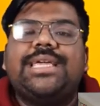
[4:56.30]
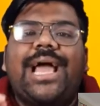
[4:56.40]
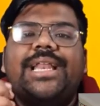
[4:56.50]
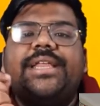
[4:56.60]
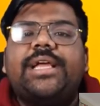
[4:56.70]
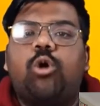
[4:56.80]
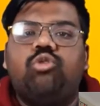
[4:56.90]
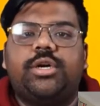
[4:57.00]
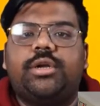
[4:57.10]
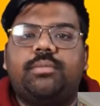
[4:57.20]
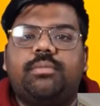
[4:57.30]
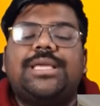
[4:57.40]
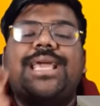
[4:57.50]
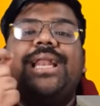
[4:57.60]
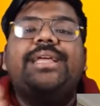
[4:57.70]
Calorie counter,
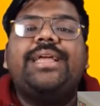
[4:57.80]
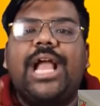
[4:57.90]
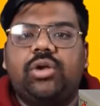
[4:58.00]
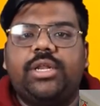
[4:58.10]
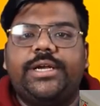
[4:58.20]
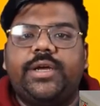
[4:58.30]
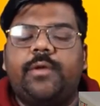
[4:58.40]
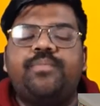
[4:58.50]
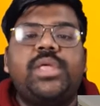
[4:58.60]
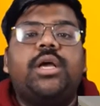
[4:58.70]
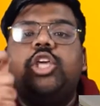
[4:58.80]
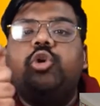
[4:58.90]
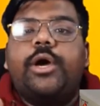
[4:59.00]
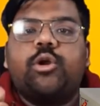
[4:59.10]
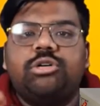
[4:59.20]
calorie calculator,
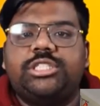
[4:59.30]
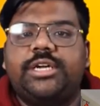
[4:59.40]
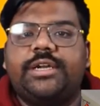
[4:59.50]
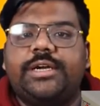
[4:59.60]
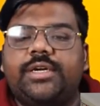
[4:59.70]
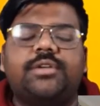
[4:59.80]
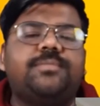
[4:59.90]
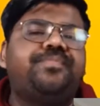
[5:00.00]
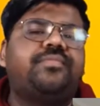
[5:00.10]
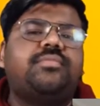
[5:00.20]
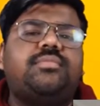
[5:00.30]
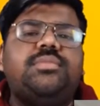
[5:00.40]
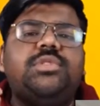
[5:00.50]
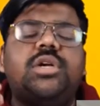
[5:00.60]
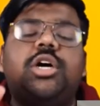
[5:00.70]
QR code generator,
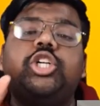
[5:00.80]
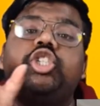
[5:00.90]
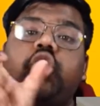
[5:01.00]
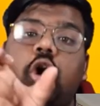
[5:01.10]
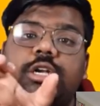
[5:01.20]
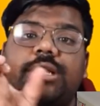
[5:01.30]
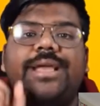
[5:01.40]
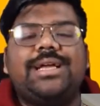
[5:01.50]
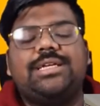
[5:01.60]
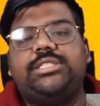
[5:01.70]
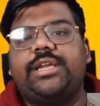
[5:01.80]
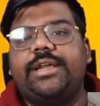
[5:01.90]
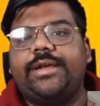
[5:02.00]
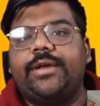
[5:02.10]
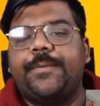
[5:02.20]
a short link
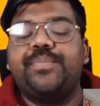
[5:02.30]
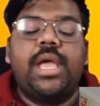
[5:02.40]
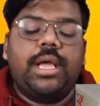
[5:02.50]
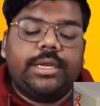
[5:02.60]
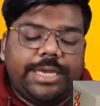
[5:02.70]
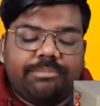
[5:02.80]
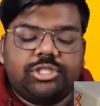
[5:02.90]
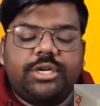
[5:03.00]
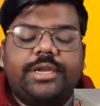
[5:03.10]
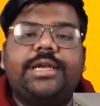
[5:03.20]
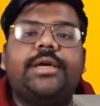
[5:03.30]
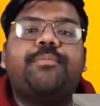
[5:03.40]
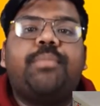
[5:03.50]
generator, name generator,